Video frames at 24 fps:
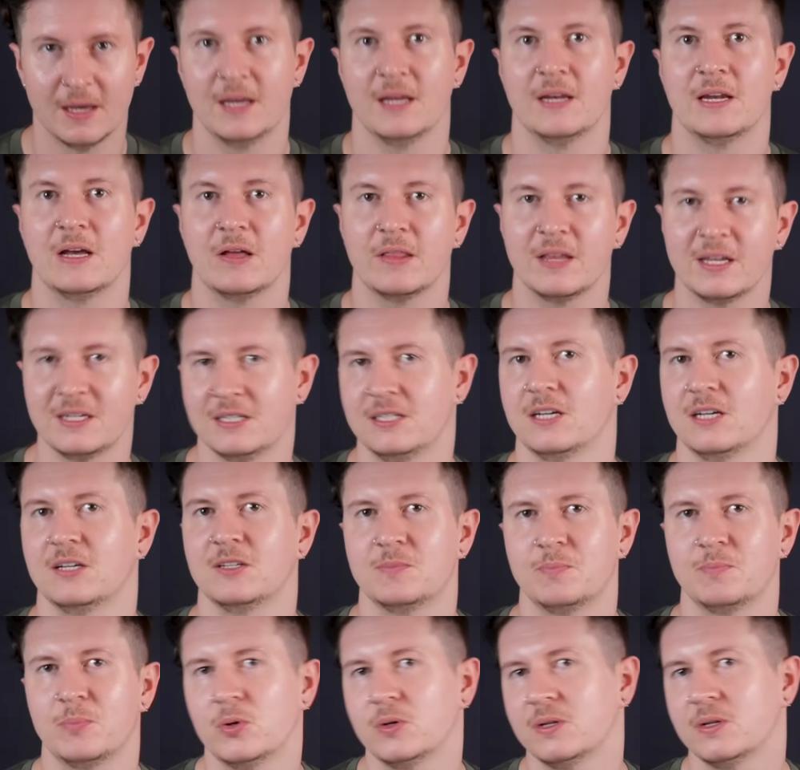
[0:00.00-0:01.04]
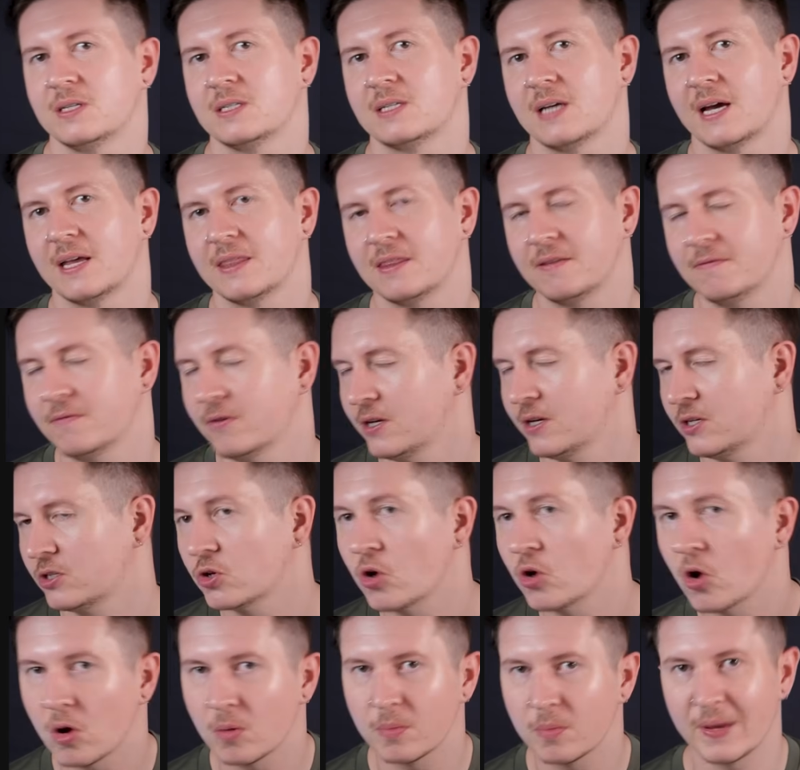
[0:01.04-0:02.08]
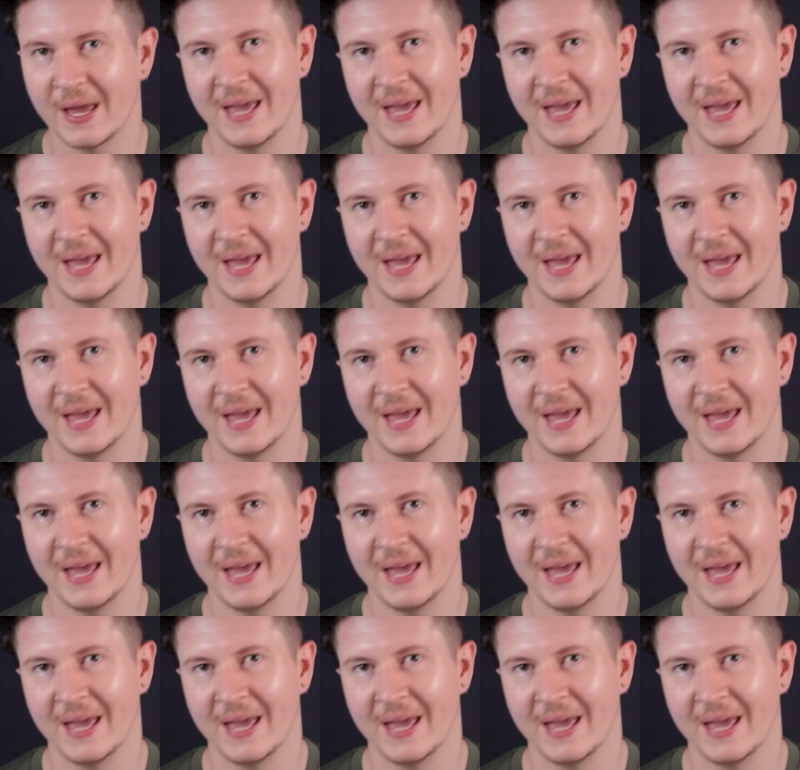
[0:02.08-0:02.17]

Now that does put it at the very top